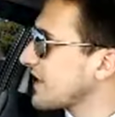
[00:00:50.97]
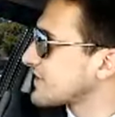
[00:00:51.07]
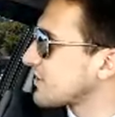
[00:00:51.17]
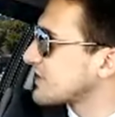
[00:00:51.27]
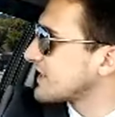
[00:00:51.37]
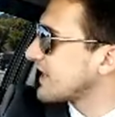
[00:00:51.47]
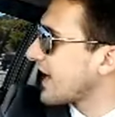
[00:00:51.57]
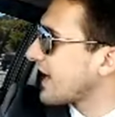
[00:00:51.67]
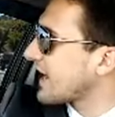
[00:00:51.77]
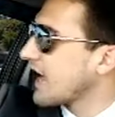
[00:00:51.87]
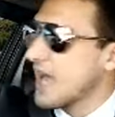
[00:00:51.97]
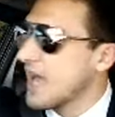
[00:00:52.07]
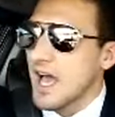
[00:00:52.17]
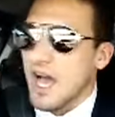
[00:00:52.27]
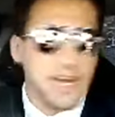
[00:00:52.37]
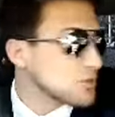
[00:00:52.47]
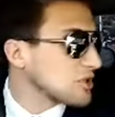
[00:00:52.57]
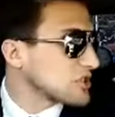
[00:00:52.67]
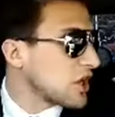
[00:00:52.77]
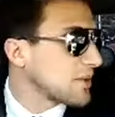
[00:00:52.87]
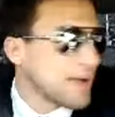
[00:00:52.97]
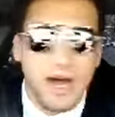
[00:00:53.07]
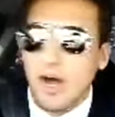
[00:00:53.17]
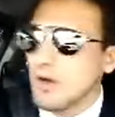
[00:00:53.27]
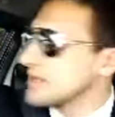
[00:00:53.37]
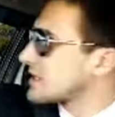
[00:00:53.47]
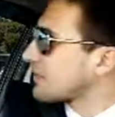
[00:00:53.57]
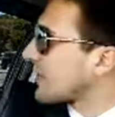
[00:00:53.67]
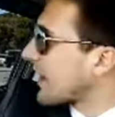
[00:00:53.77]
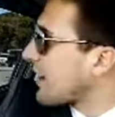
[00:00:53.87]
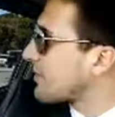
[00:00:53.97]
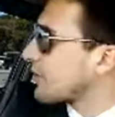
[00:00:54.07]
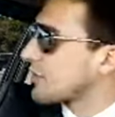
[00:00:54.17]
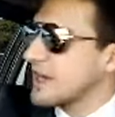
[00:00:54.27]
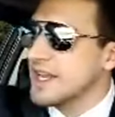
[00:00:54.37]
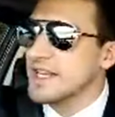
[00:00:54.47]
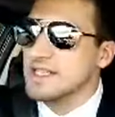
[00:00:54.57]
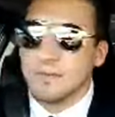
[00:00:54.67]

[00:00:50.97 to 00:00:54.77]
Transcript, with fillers: And so today, I just want to talk about something that I've been reading,